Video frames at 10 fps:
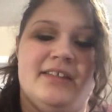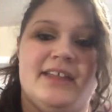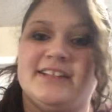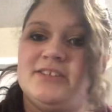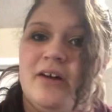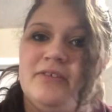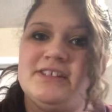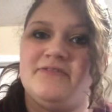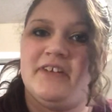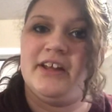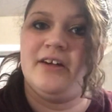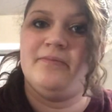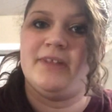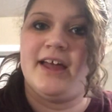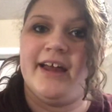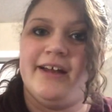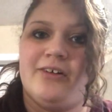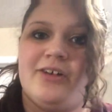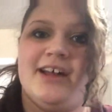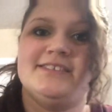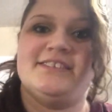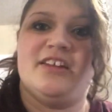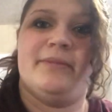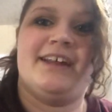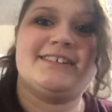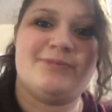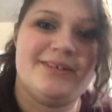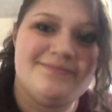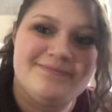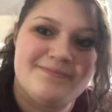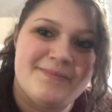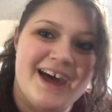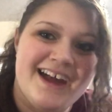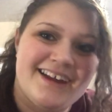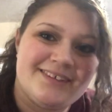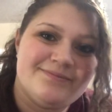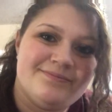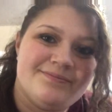that's all for this video, and I'll go ahead and see you in my next one. Bye!